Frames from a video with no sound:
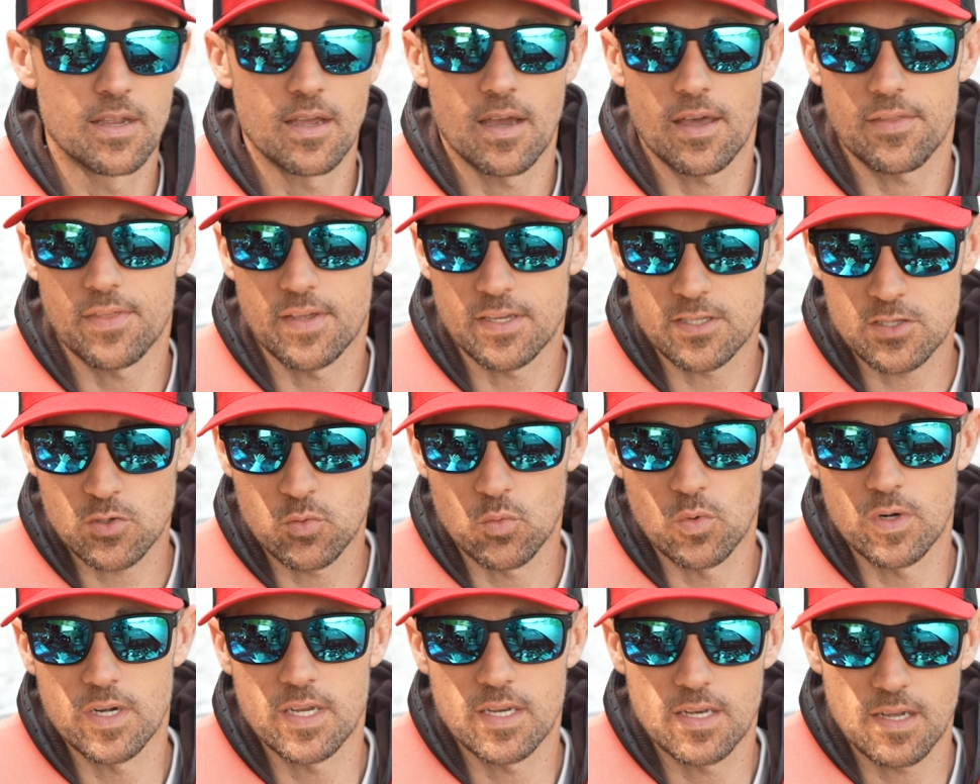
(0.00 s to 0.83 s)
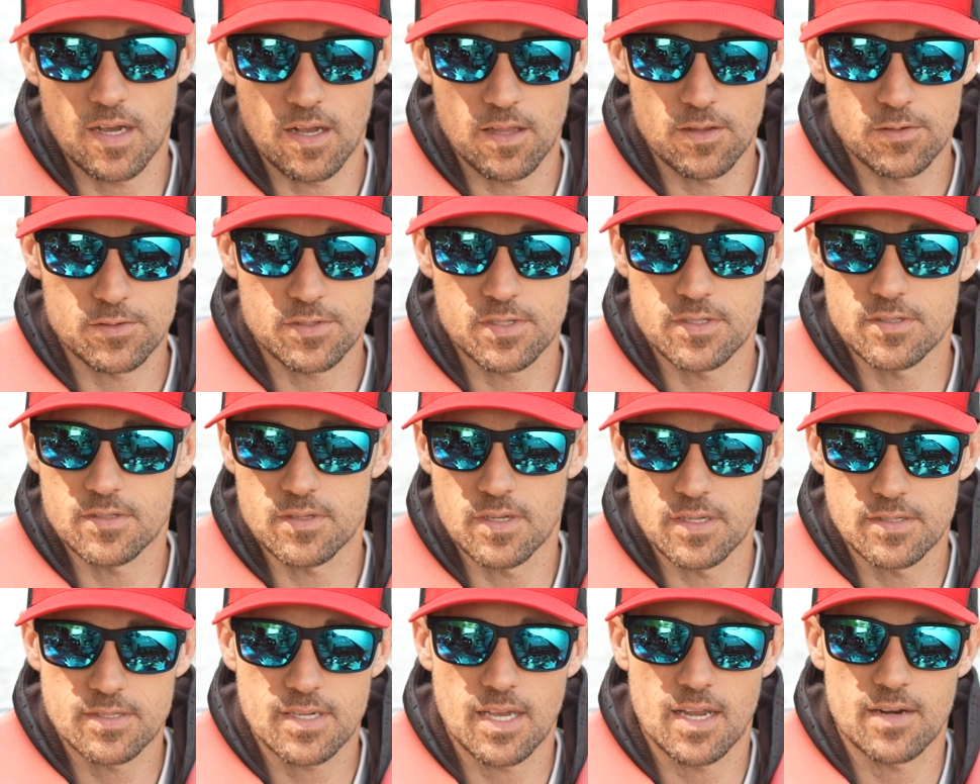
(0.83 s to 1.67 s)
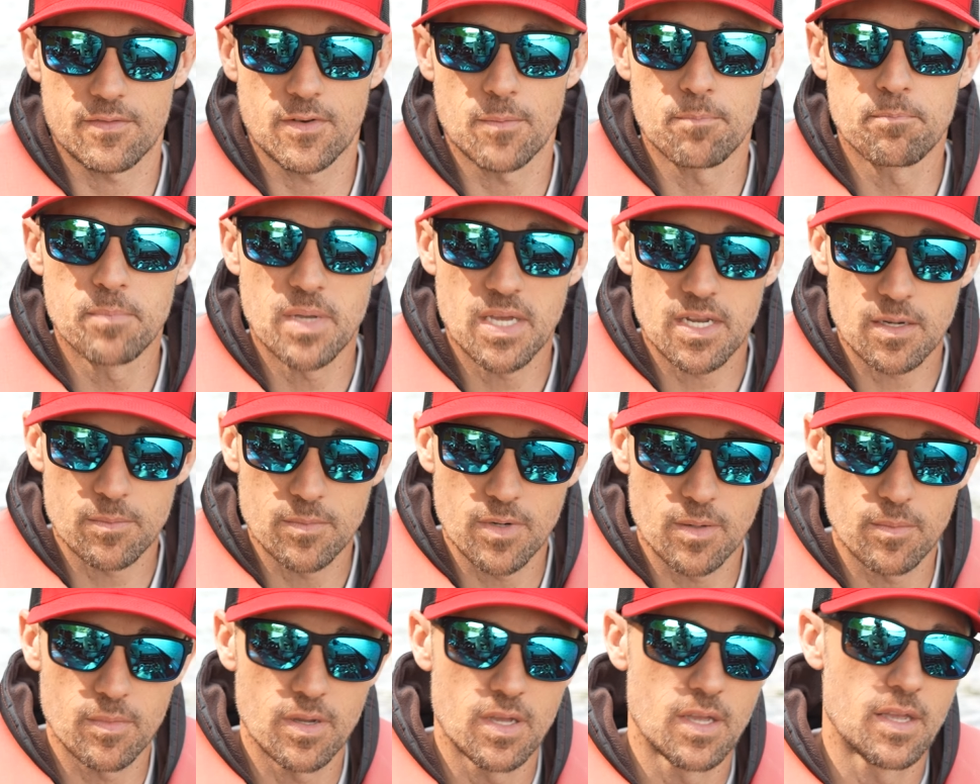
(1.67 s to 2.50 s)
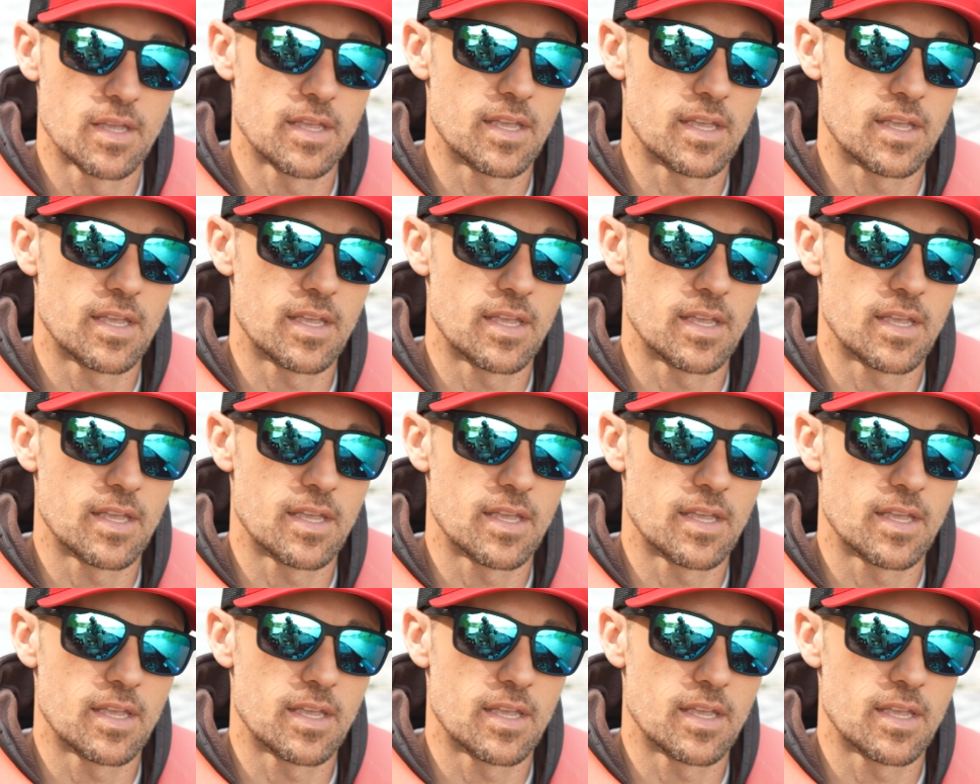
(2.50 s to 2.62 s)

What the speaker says: I think $20 is kind of a minimum.